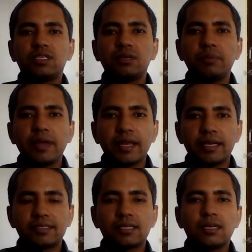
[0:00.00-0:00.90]

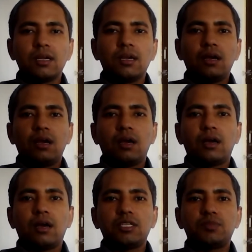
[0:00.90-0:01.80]
debates,
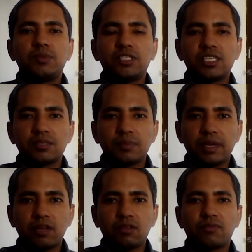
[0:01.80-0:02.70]
speeches
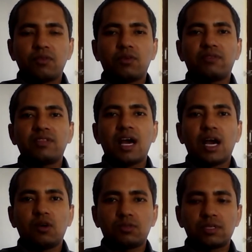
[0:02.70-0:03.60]
made on the floor of the
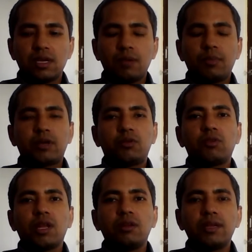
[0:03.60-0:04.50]
House,
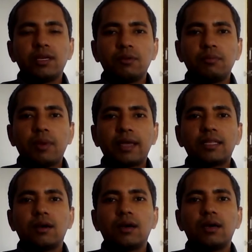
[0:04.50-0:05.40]
particularly by
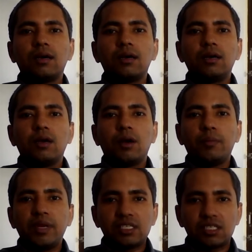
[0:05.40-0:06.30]
the
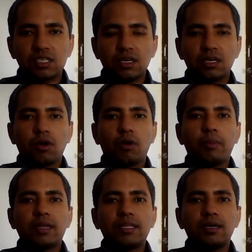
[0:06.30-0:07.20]
minister or
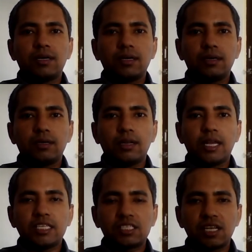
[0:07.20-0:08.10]
by the
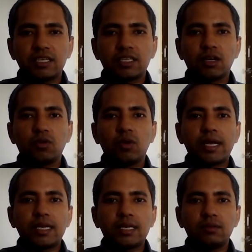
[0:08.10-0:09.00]
legislator who
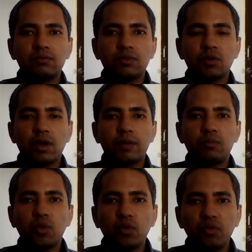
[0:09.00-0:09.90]
had
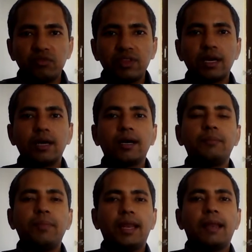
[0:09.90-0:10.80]
moved the
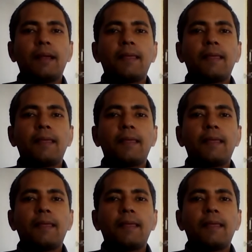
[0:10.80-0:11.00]
bill.